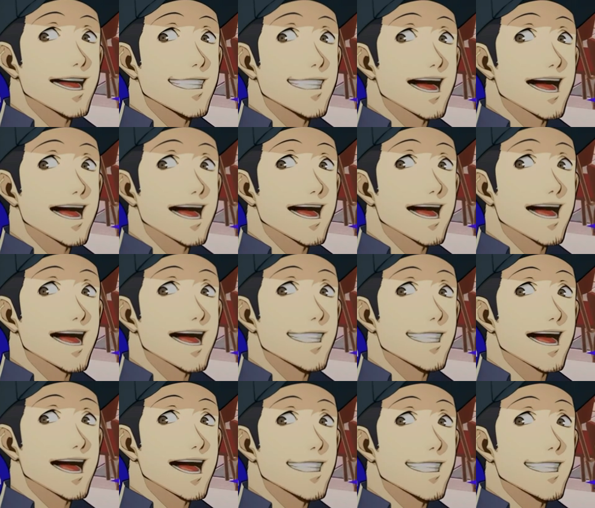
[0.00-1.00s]
Mall on the way
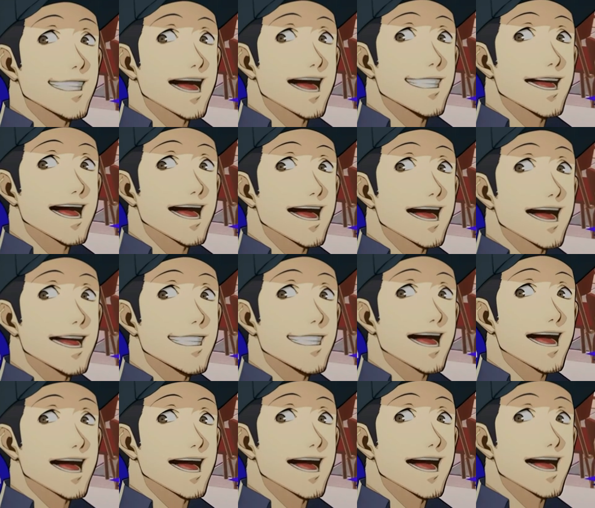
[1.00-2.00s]
back? Might want to
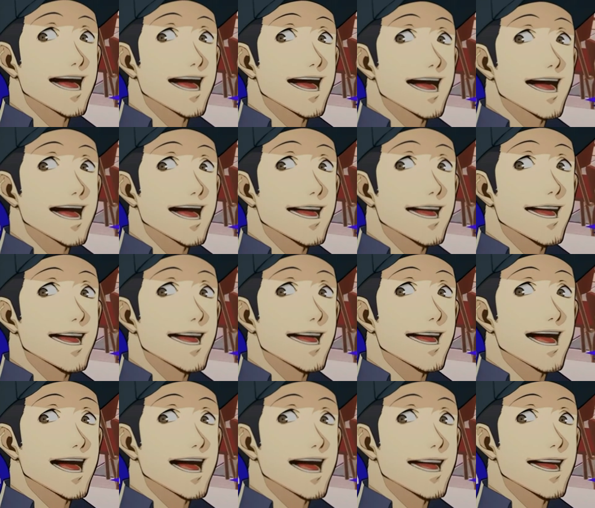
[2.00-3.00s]
stock up while we
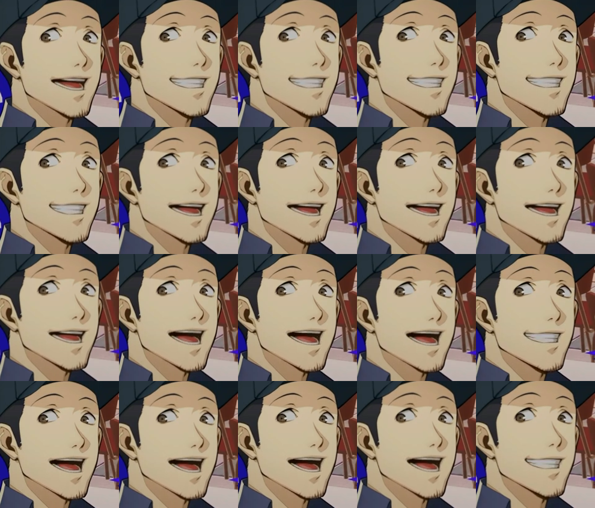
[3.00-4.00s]
can, since we got
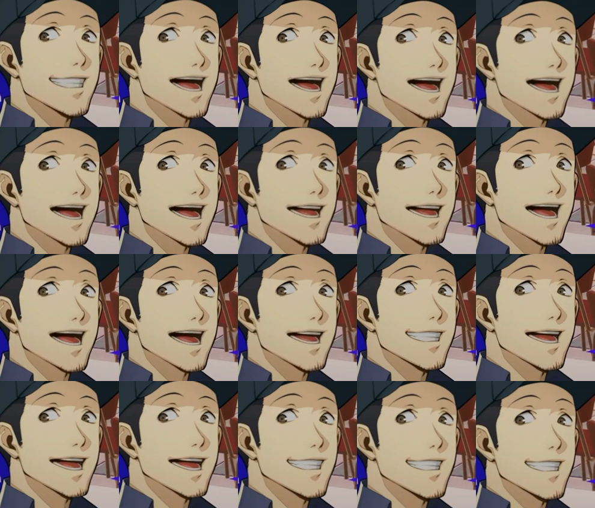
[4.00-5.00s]
stuff going on at night.
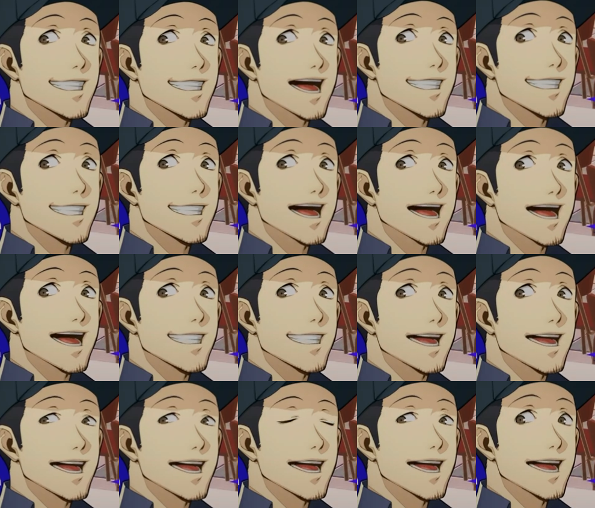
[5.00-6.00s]
There's a pharmacy
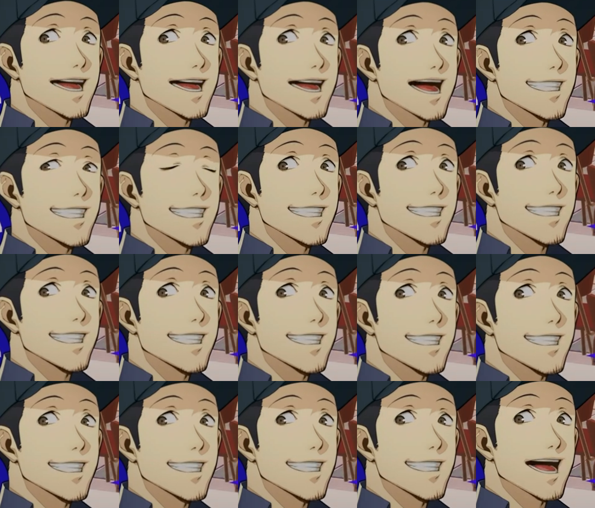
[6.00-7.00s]
there too.
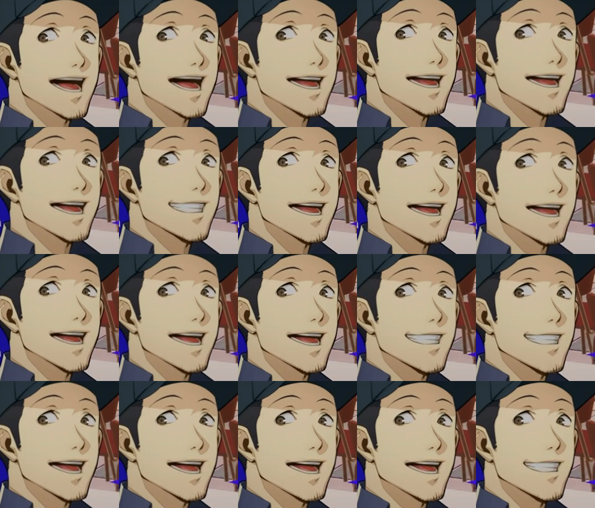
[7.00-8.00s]
Couldn't hurt to get some meds
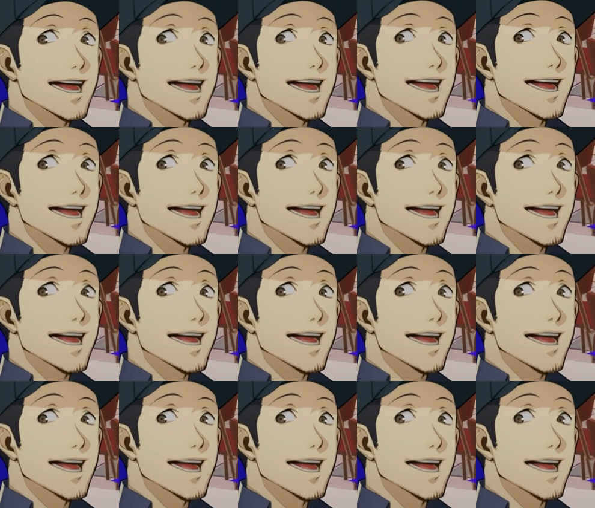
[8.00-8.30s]
in case anything